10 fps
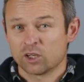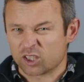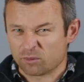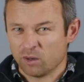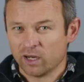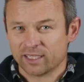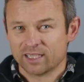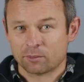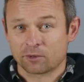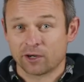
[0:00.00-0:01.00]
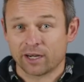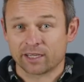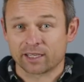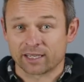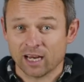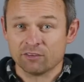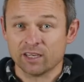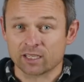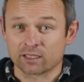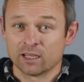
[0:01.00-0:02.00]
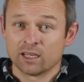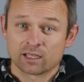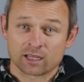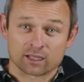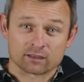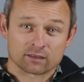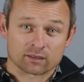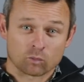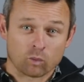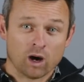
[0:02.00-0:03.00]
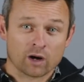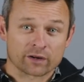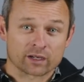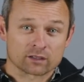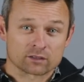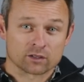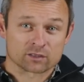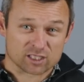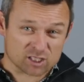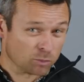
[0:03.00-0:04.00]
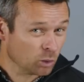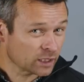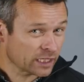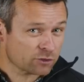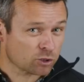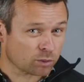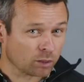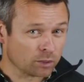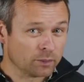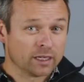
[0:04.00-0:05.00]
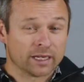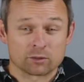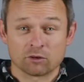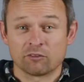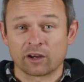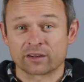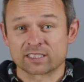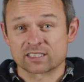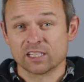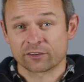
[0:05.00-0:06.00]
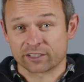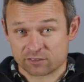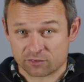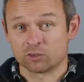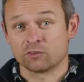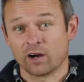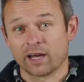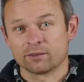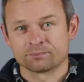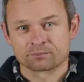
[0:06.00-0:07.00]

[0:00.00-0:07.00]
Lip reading: you might end up creating enough heat that the wiring turns a small electrical problem into a very serious fuel fire.